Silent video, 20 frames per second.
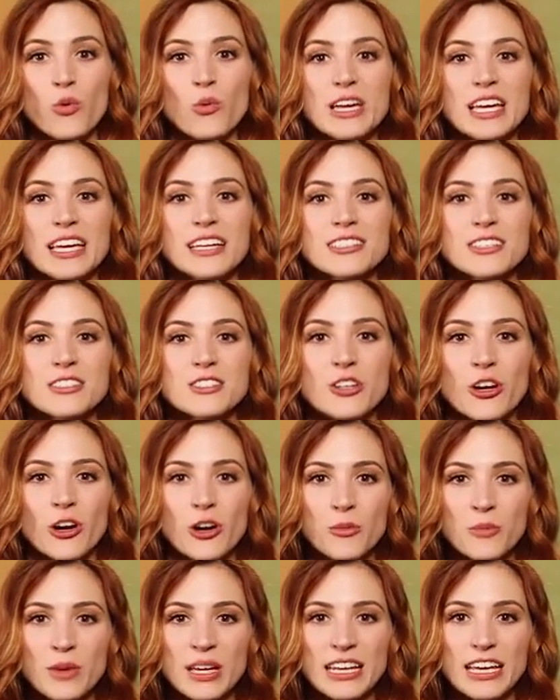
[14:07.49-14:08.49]
we can
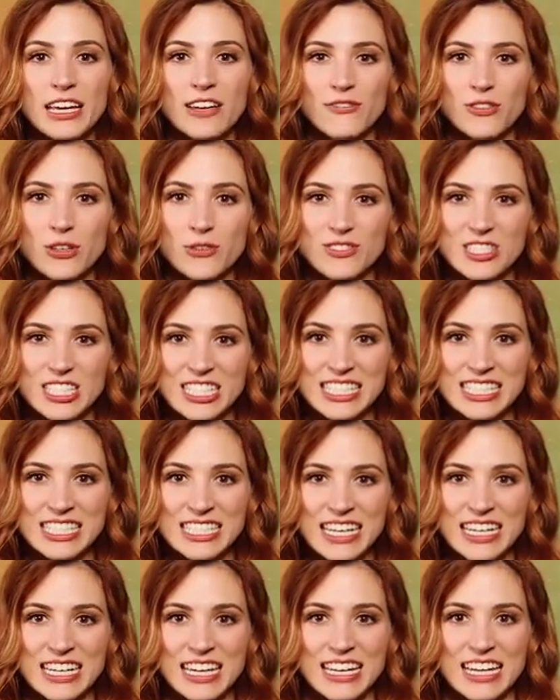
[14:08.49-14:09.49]
determine if you've
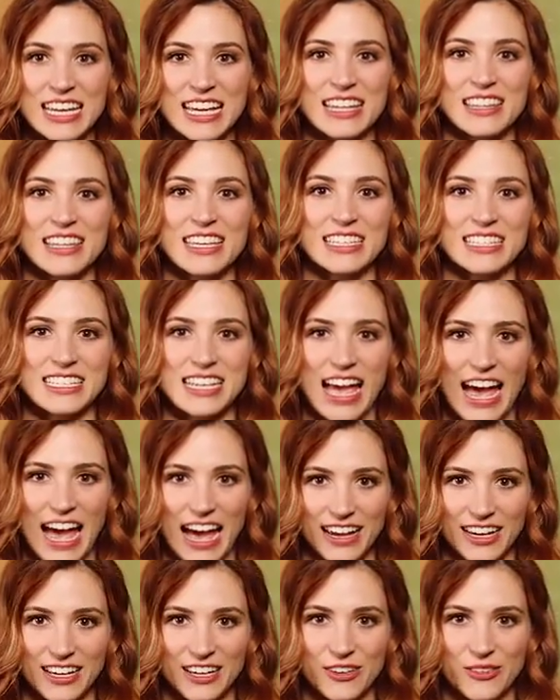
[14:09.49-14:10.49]
succeeded in the attack.